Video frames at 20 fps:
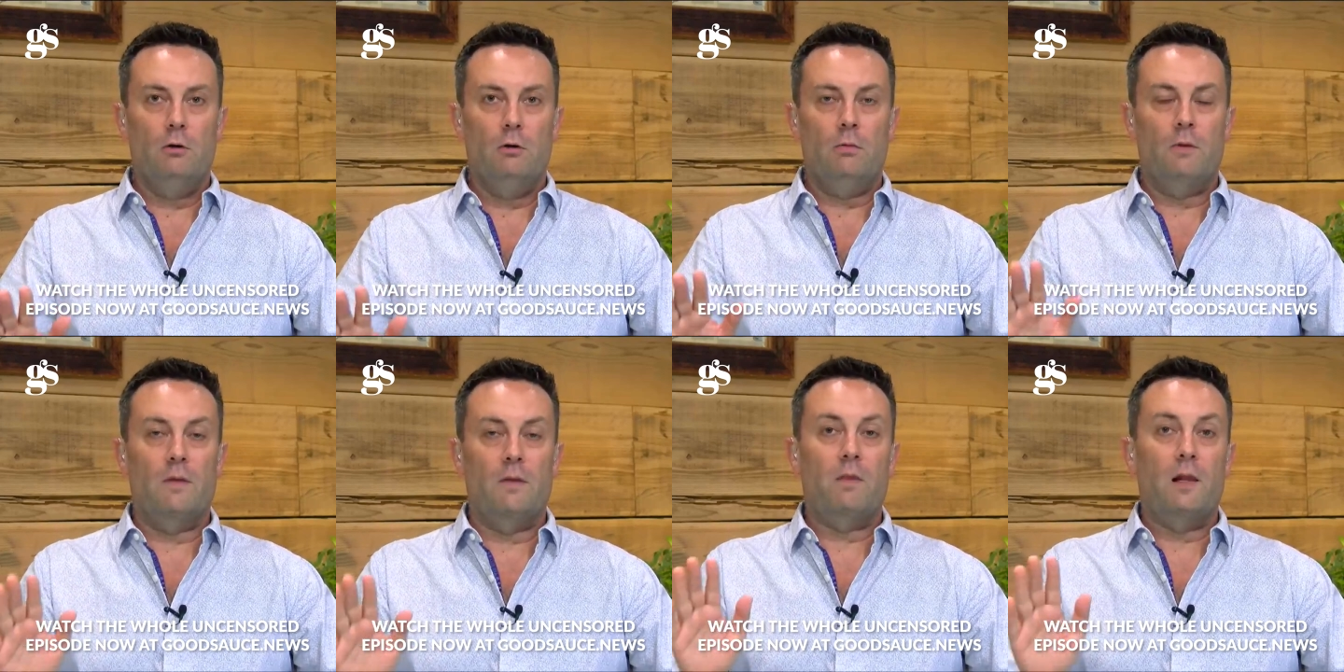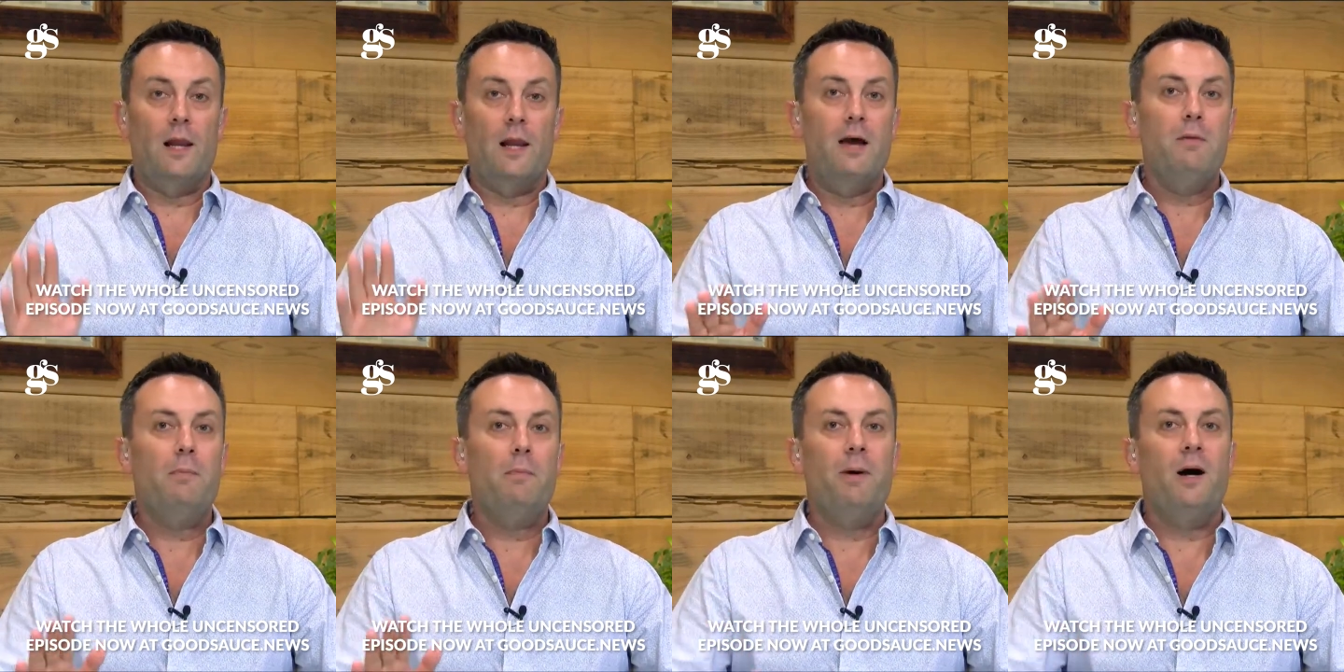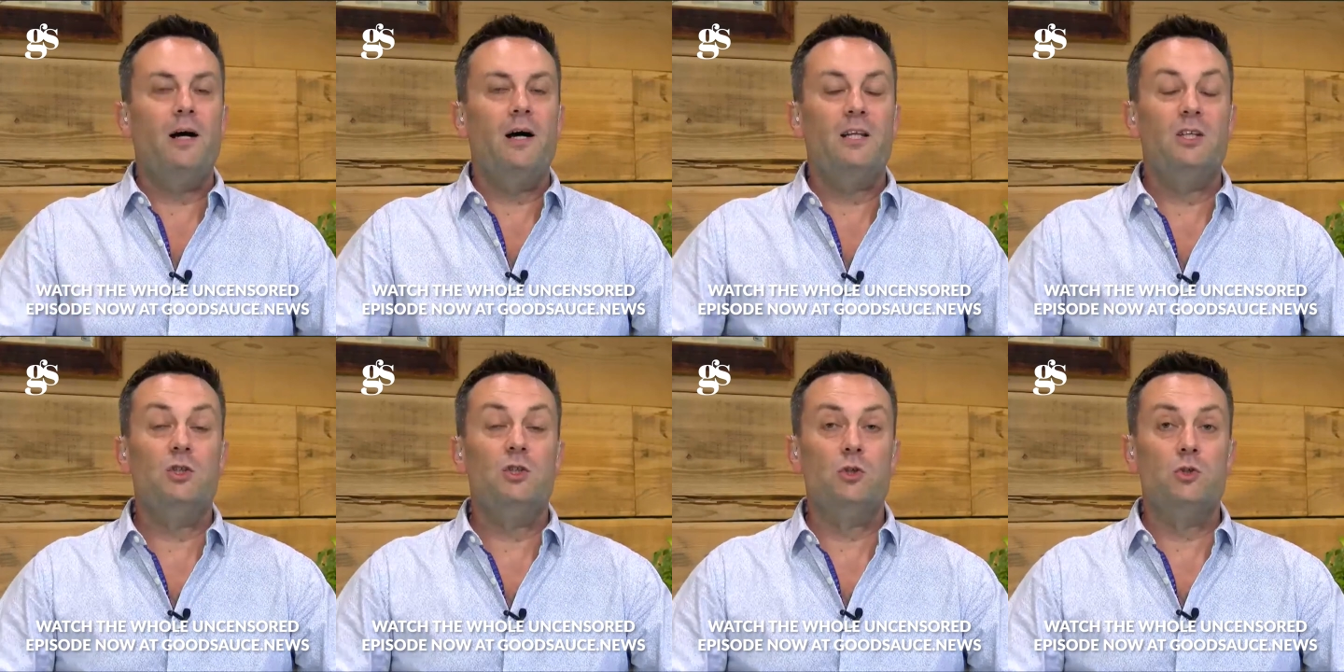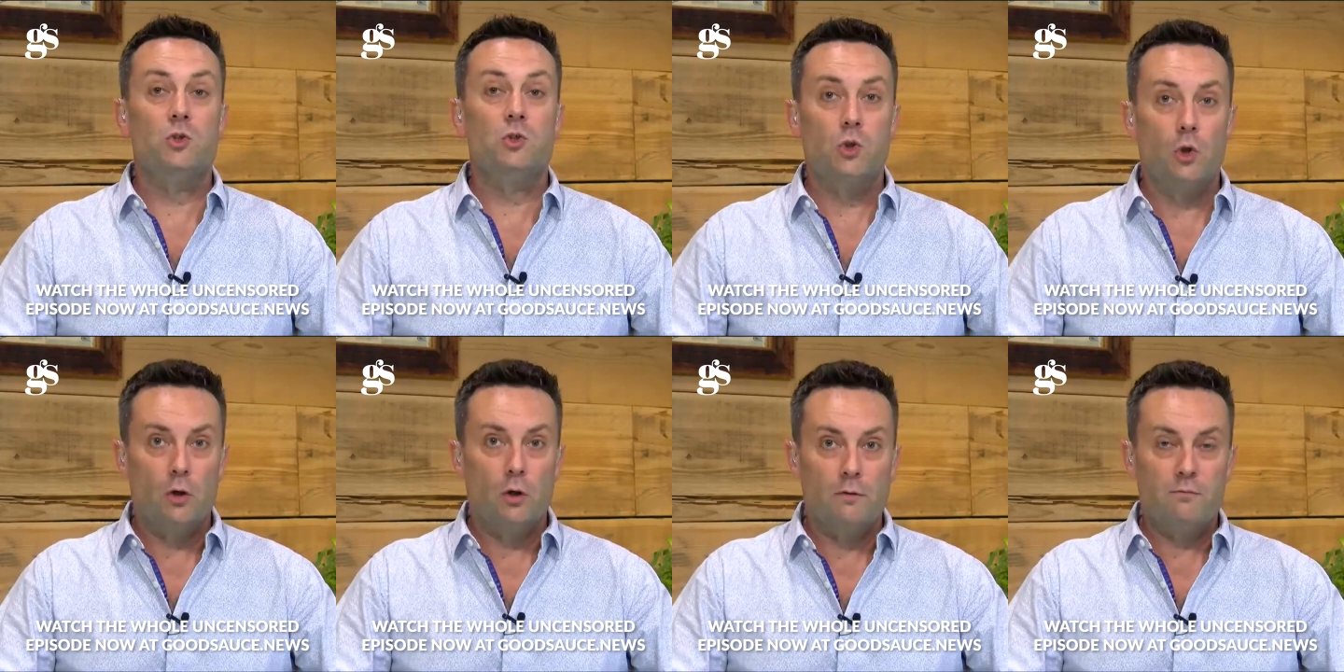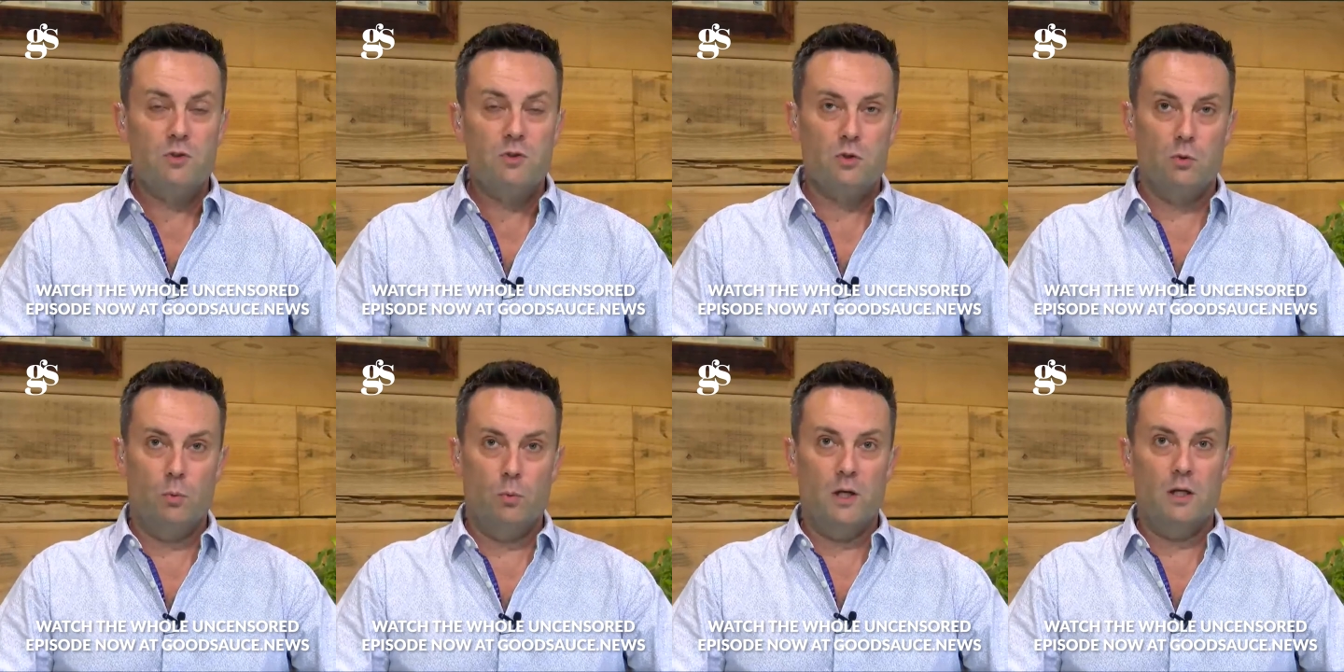that the Labor Party deserves
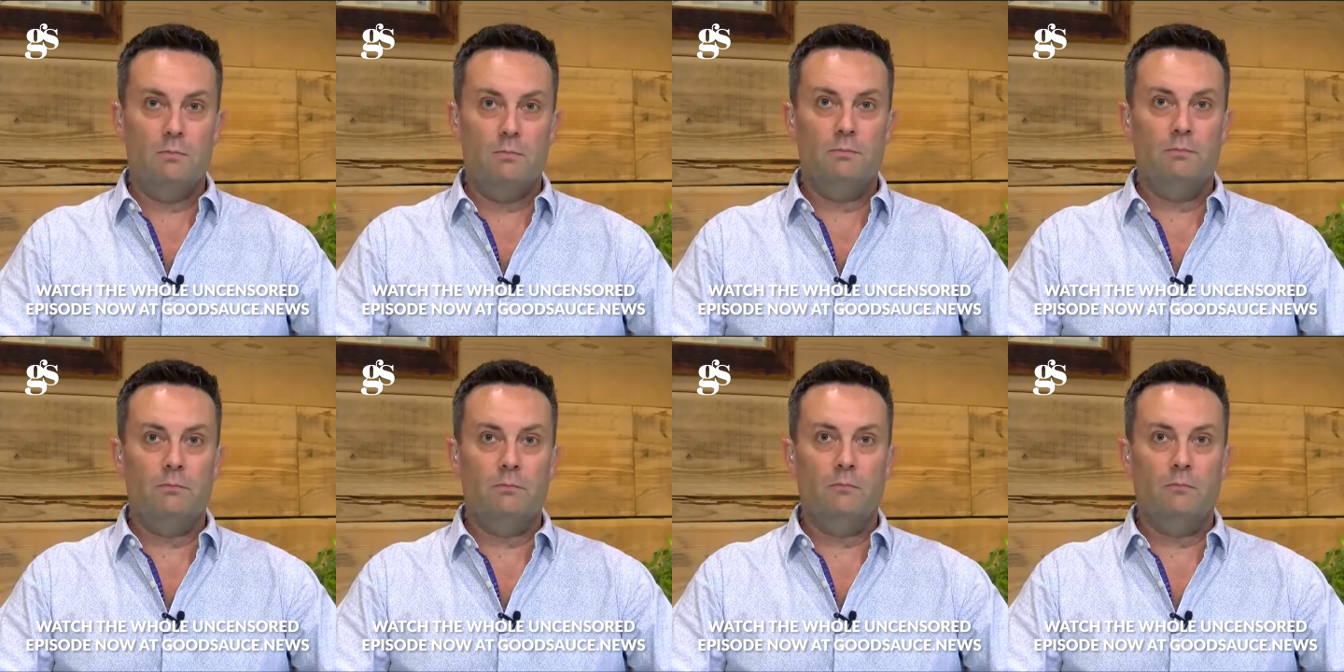to win.